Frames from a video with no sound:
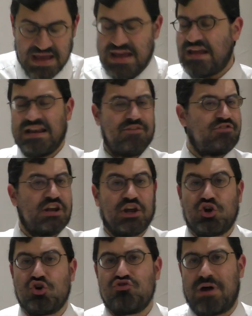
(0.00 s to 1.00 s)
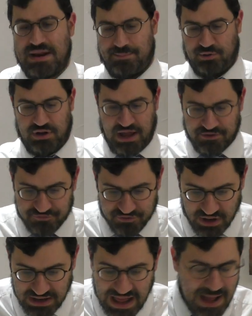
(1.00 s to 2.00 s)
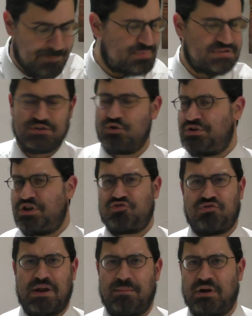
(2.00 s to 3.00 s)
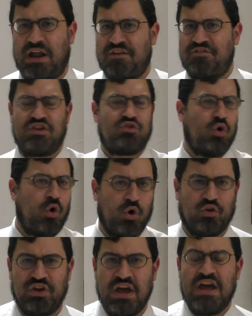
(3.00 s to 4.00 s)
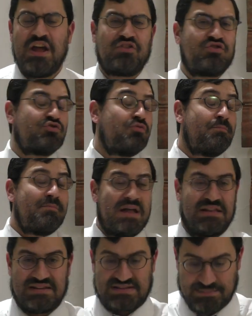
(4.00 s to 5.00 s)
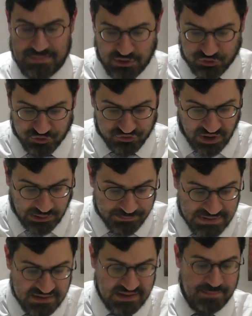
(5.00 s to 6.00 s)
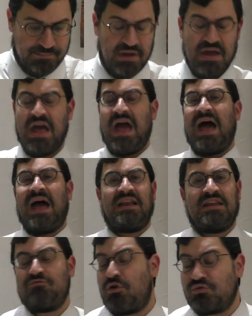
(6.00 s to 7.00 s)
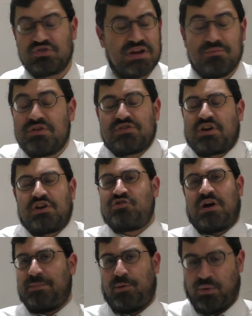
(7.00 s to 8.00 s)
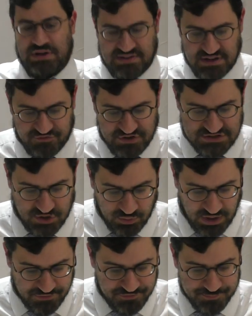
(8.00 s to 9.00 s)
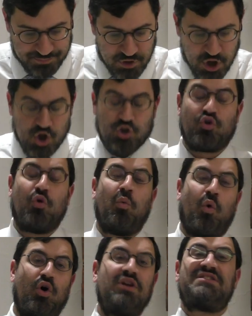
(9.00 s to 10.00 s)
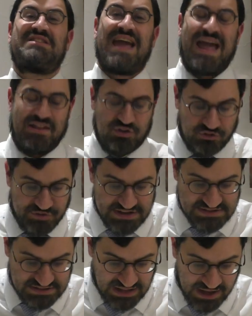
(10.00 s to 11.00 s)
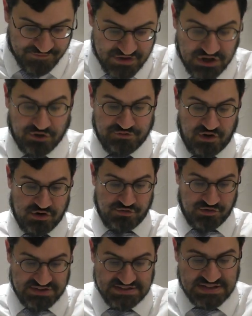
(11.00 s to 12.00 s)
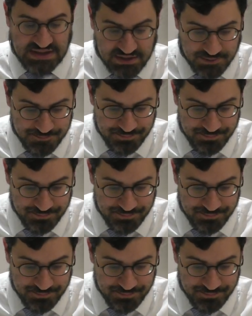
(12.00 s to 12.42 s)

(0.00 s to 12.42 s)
He lived an incredible life, an absolutely incredible life. He taught tremendous amount of Talmidim, and he wrote. It was incredible what he did for his whole life. Towards the end of his life, he got very, very sick.